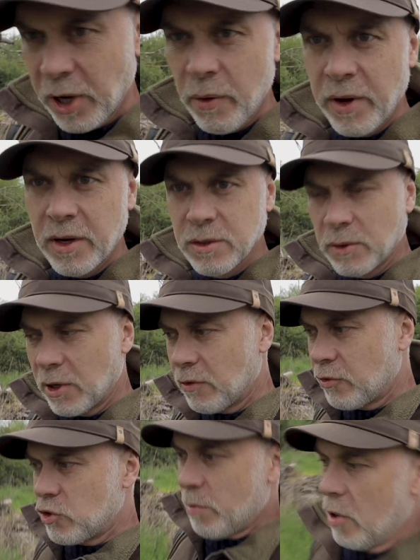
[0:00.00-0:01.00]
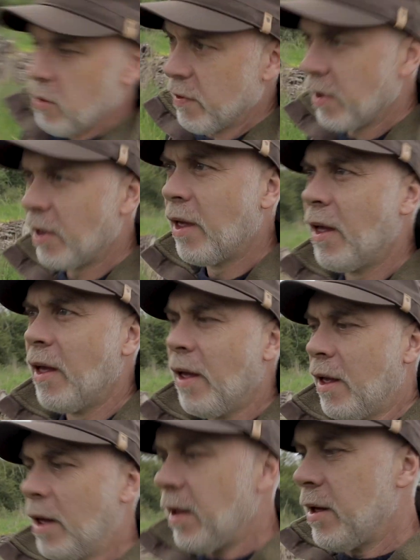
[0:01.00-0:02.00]
going because I'm going to trip over,
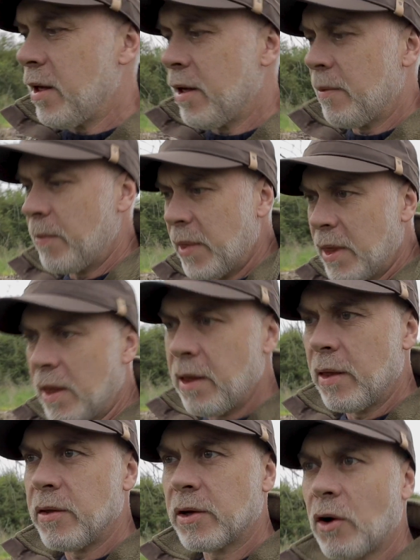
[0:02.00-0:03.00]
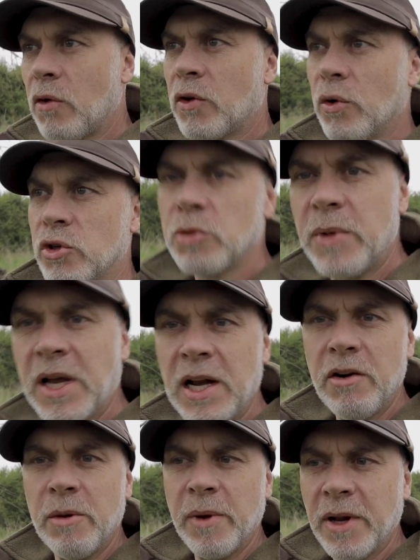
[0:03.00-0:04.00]
the golf course should be
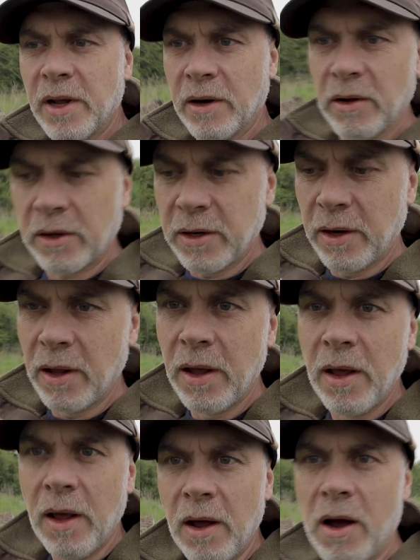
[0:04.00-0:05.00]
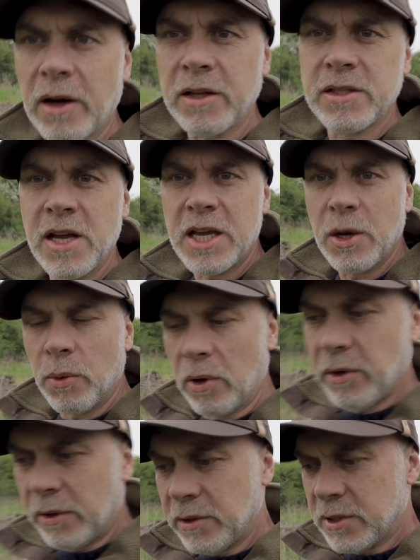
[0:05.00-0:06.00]
clear in a minute and I can take you
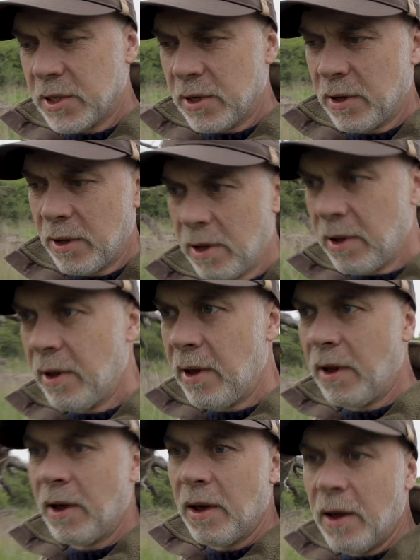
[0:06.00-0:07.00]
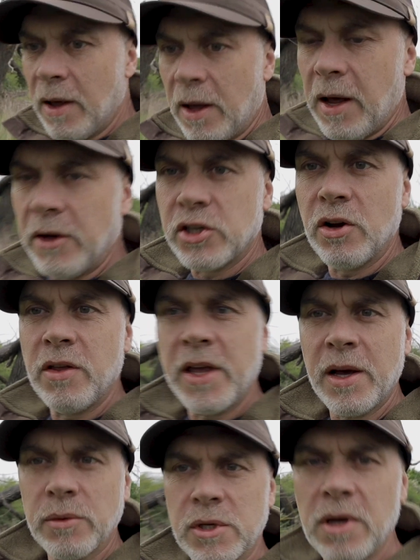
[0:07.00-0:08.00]
on and show you
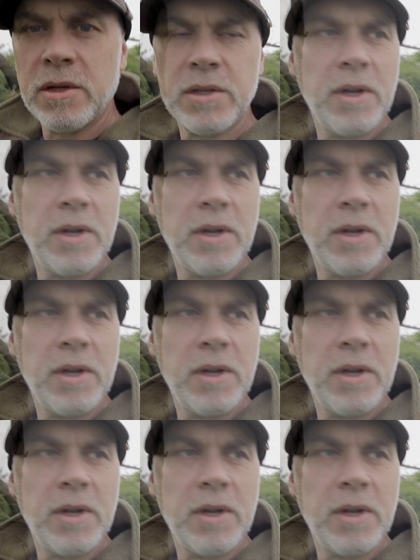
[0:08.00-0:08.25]
the owls.